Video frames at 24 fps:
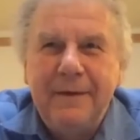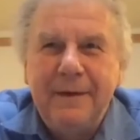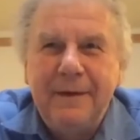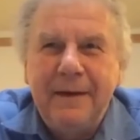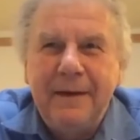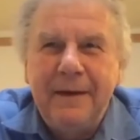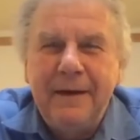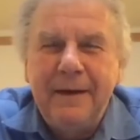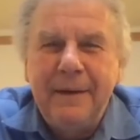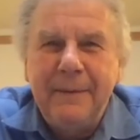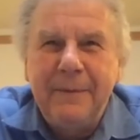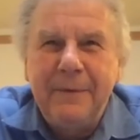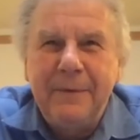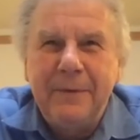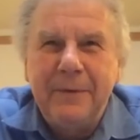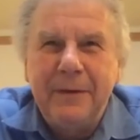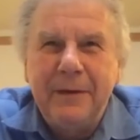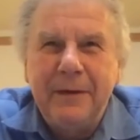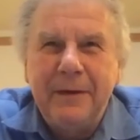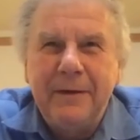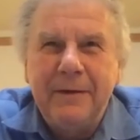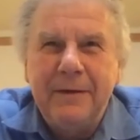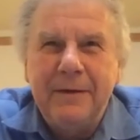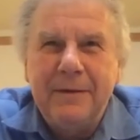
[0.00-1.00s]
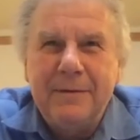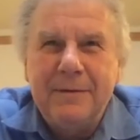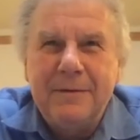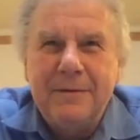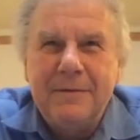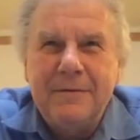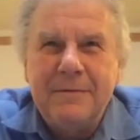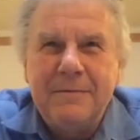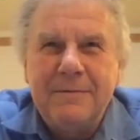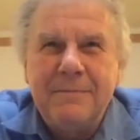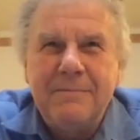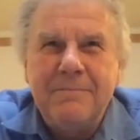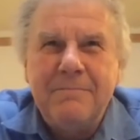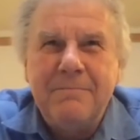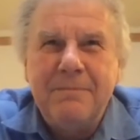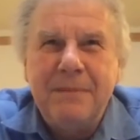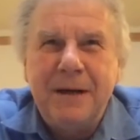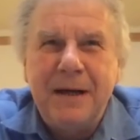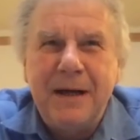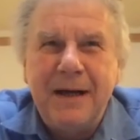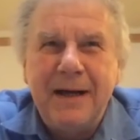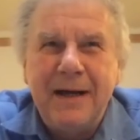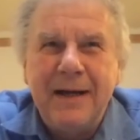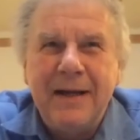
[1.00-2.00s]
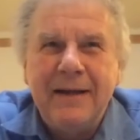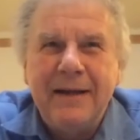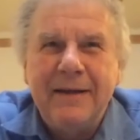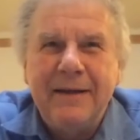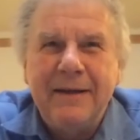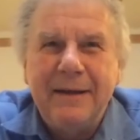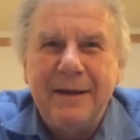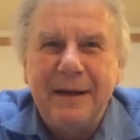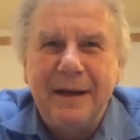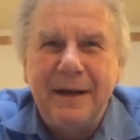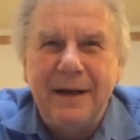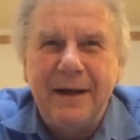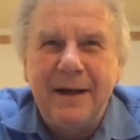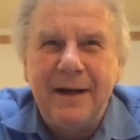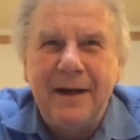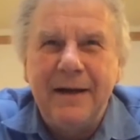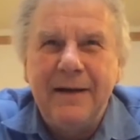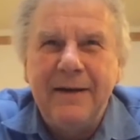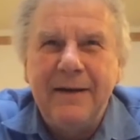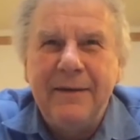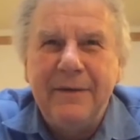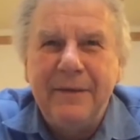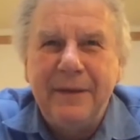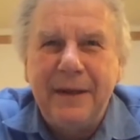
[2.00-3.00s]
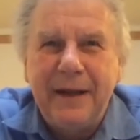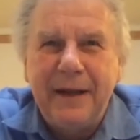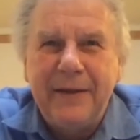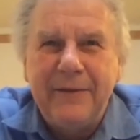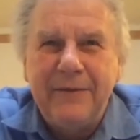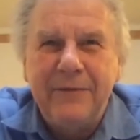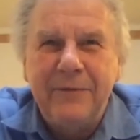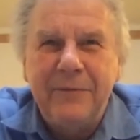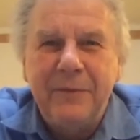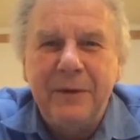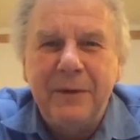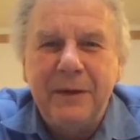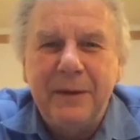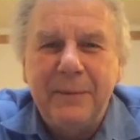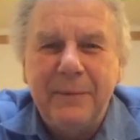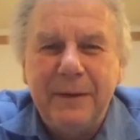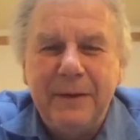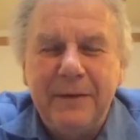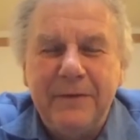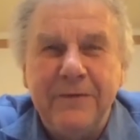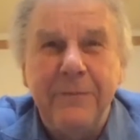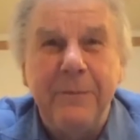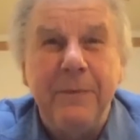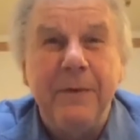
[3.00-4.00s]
And I'm going, oh my God, that's what I missed.